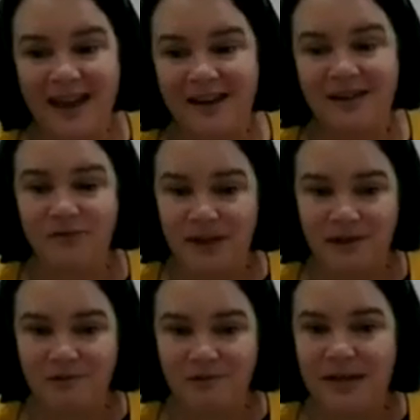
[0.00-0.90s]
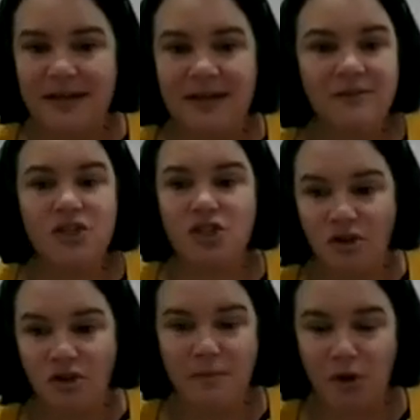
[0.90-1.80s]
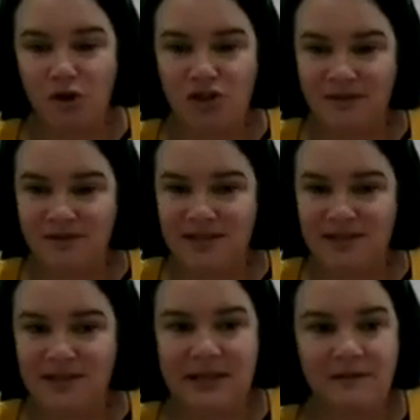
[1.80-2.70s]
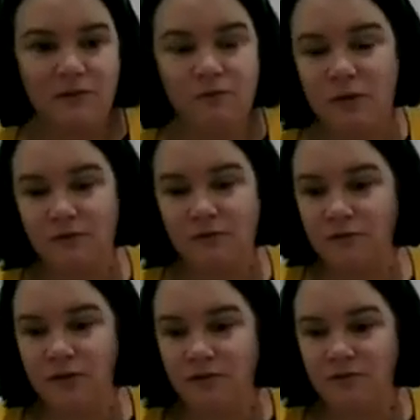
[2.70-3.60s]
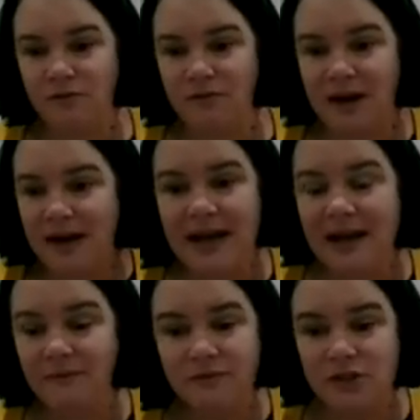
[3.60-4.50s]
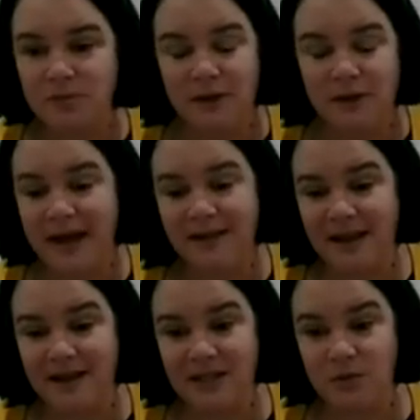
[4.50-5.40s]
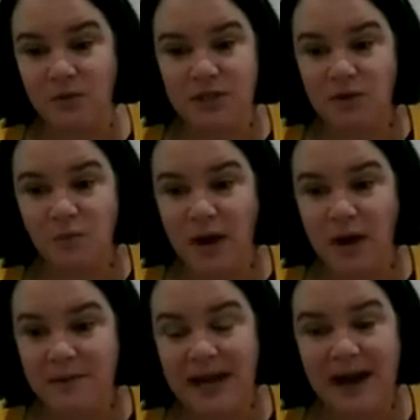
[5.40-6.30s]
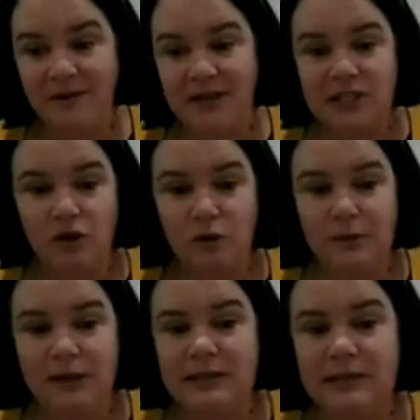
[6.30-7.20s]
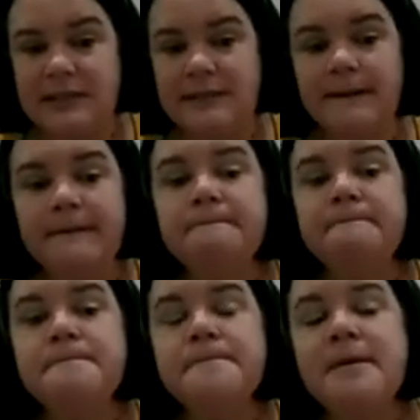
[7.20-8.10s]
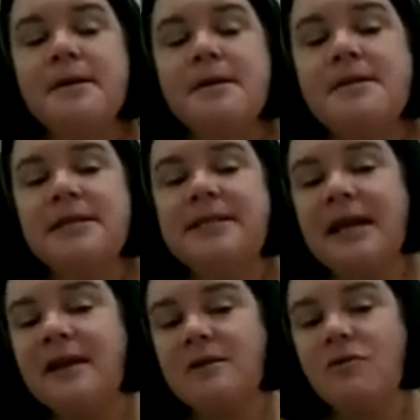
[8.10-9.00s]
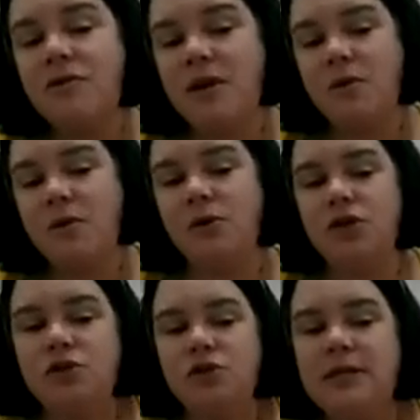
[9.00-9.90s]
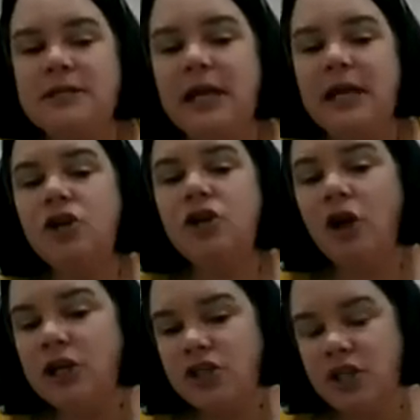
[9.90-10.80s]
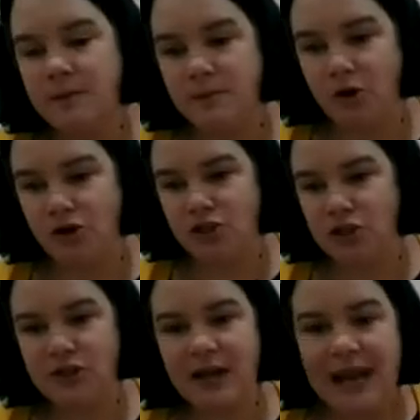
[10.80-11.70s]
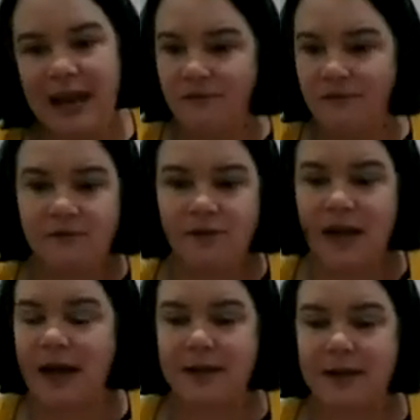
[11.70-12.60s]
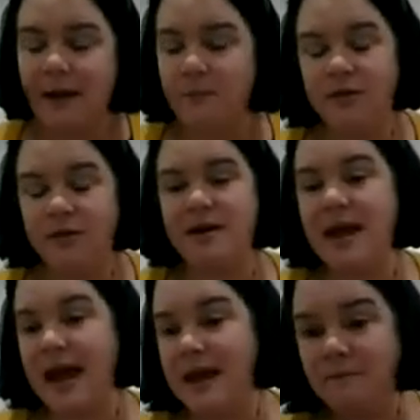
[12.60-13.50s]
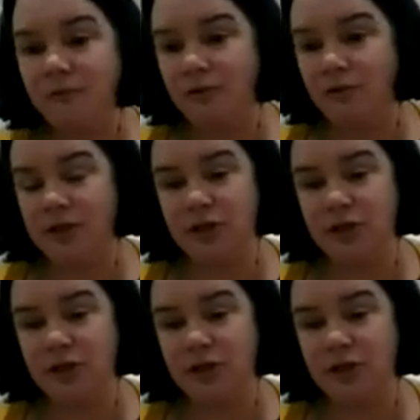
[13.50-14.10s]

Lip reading: to feel strong emotions. Never feel uncomfortable about that. It's the way we are as humans. The second thing we want to do is acknowledge the emotion. So even if coming up with a name for it,